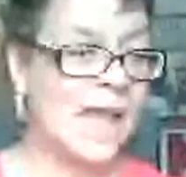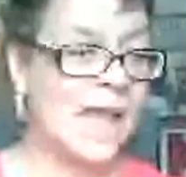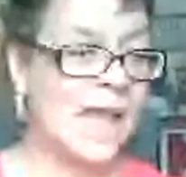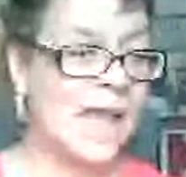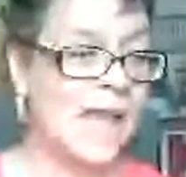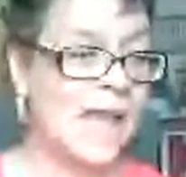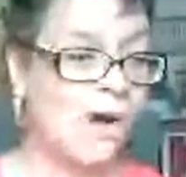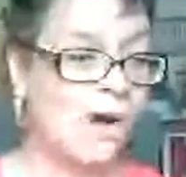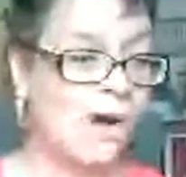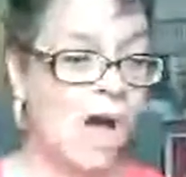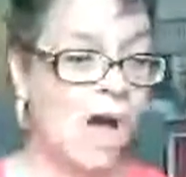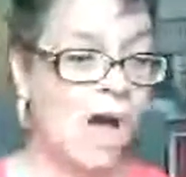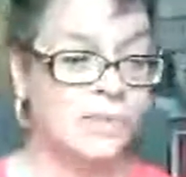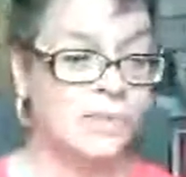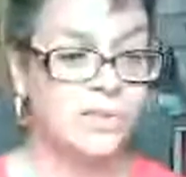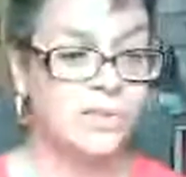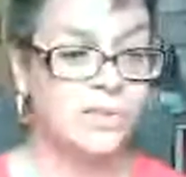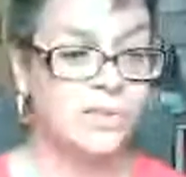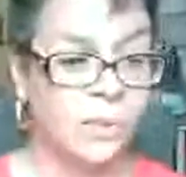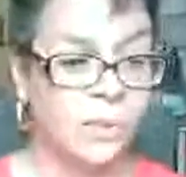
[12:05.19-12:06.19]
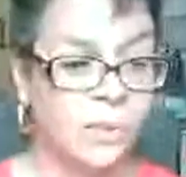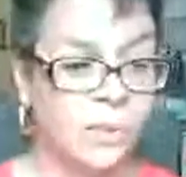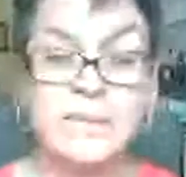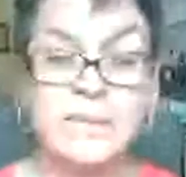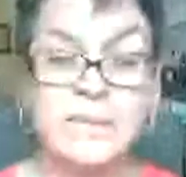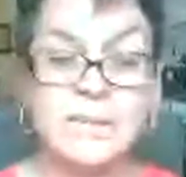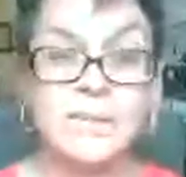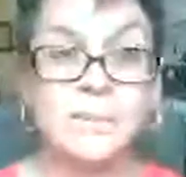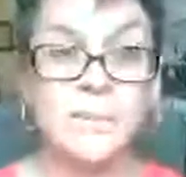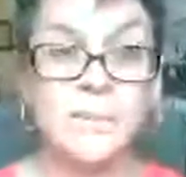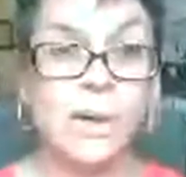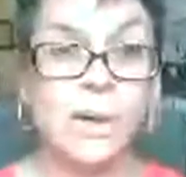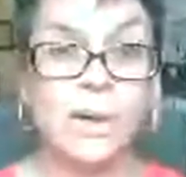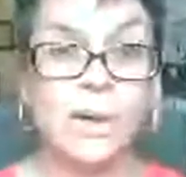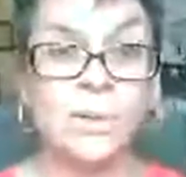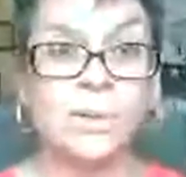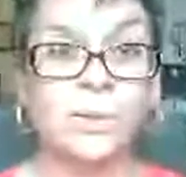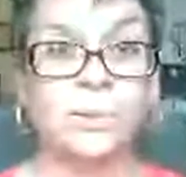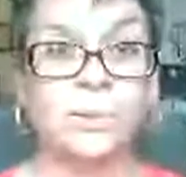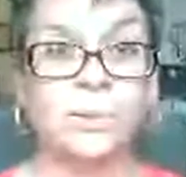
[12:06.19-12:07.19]
Now, also join
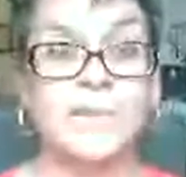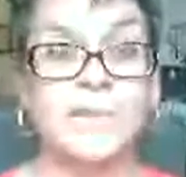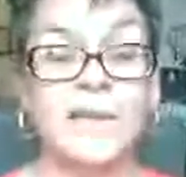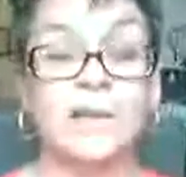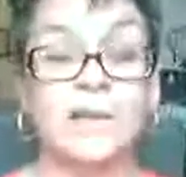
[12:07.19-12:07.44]
support groups that